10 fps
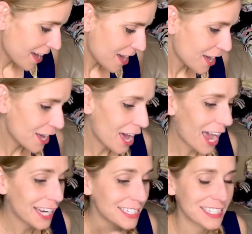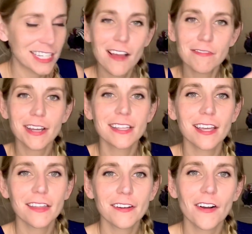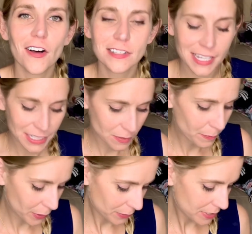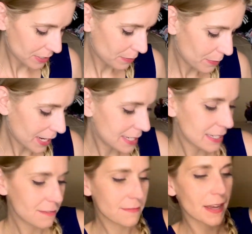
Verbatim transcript: Ah. Uh, I did not find the other All Saints boot, but I did